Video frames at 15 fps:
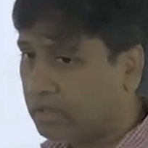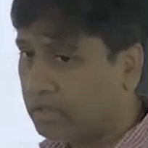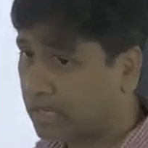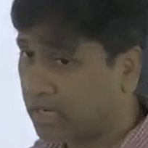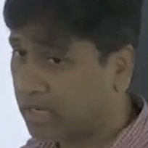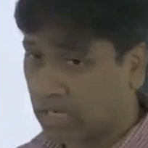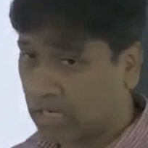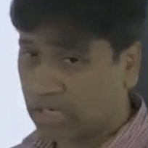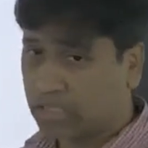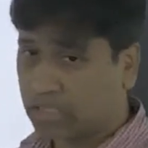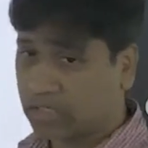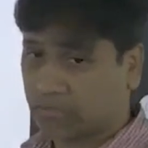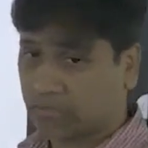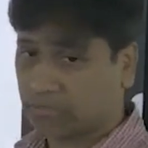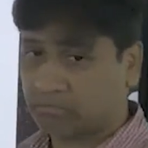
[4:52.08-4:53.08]
The dead
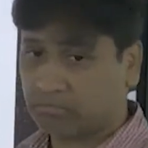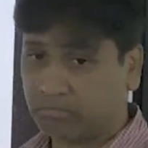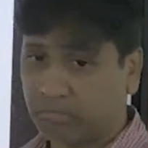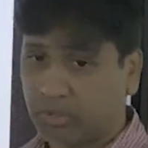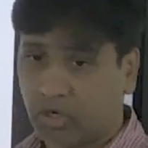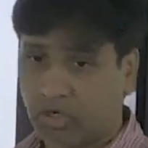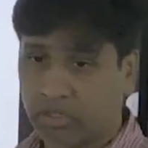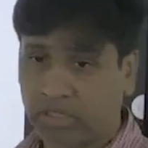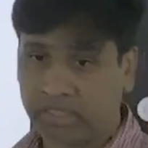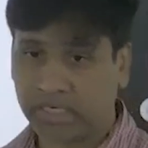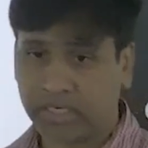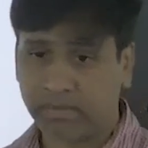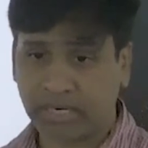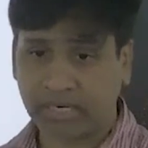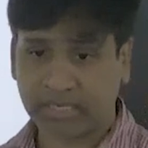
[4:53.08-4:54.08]
organism, all the
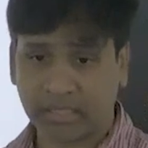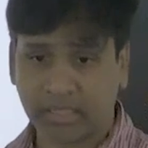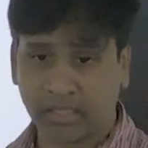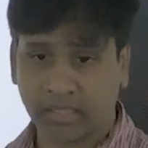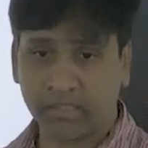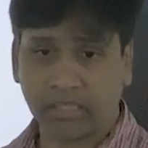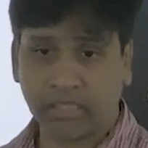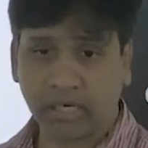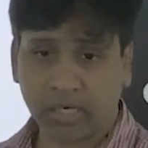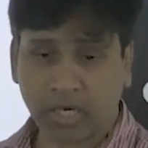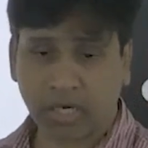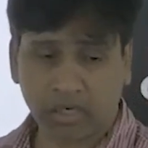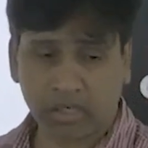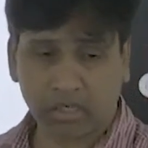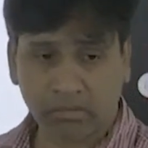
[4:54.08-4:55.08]
dead matter, the dead
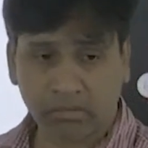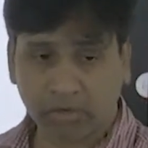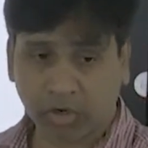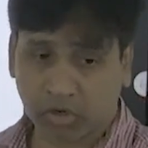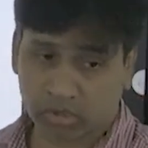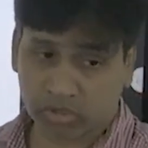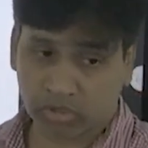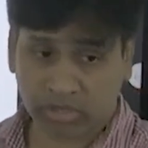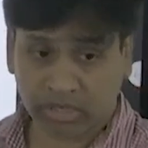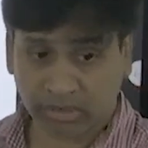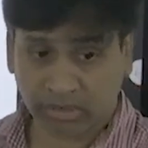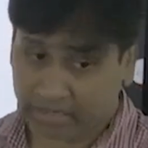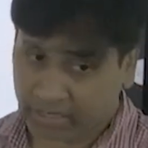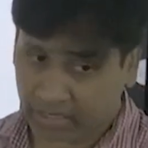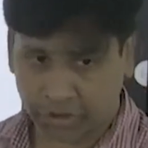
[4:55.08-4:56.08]
organism will also
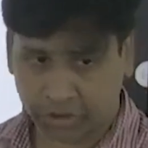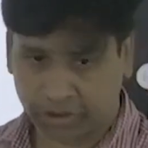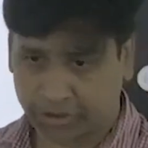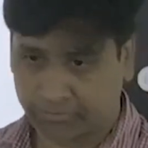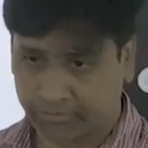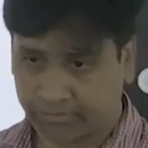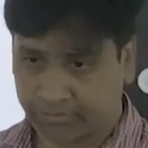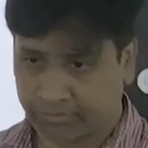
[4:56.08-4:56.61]
contain energy.